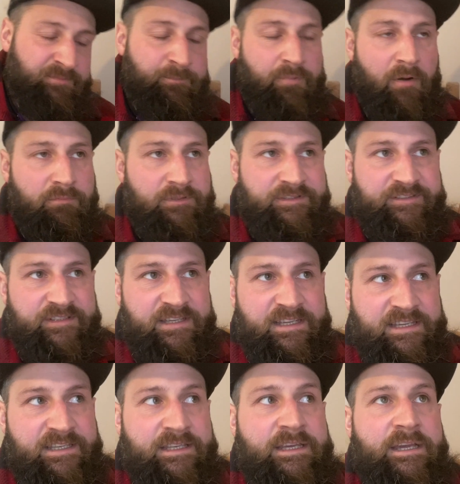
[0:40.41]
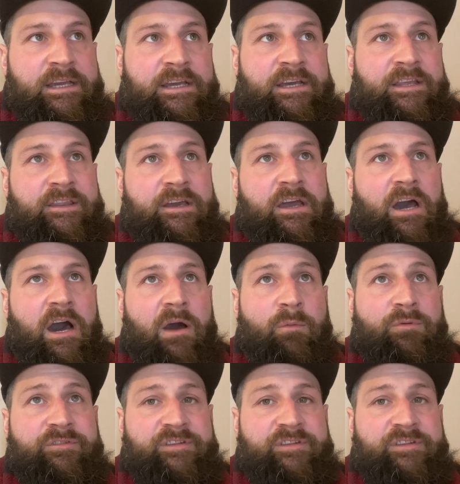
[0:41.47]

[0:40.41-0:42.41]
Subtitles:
probably seen, the car was